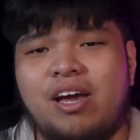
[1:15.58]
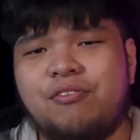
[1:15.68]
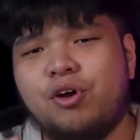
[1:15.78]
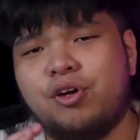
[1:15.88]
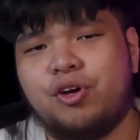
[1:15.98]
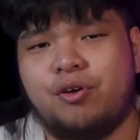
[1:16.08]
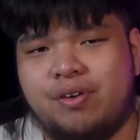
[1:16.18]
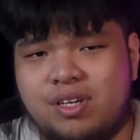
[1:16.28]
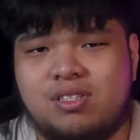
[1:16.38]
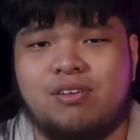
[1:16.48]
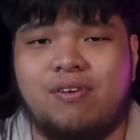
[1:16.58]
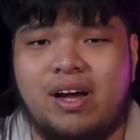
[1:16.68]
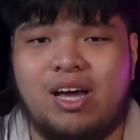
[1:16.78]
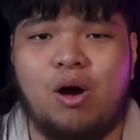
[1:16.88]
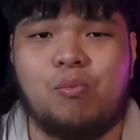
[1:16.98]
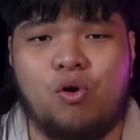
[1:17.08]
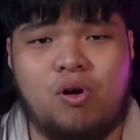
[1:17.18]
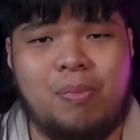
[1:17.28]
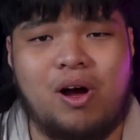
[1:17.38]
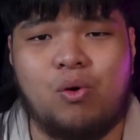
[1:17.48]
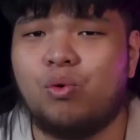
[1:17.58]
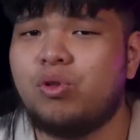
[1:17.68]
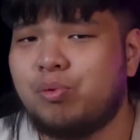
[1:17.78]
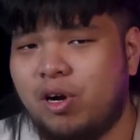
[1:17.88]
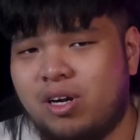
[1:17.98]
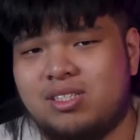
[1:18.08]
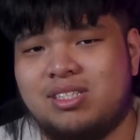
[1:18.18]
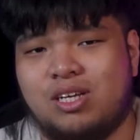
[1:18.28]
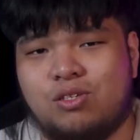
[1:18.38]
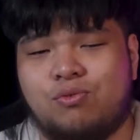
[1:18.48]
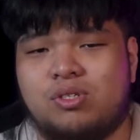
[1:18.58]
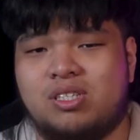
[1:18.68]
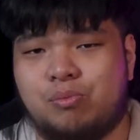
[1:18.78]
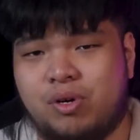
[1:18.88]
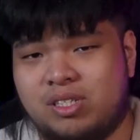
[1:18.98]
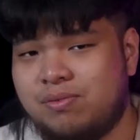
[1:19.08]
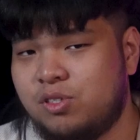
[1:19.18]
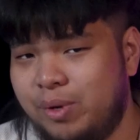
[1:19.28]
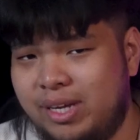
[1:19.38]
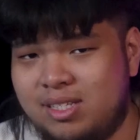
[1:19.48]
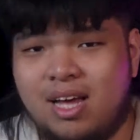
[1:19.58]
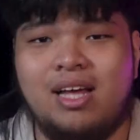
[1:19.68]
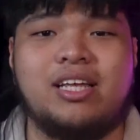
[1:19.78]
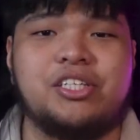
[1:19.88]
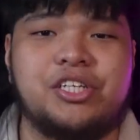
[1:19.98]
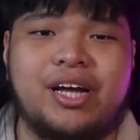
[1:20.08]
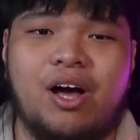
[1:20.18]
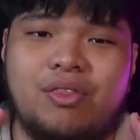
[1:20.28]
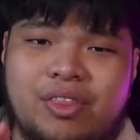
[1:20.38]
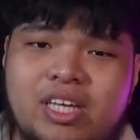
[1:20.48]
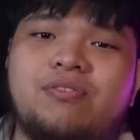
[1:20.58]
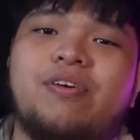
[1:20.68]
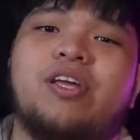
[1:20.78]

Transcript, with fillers: If you're curious to find out more about all the products in Salesforce's impressive suite, then check out this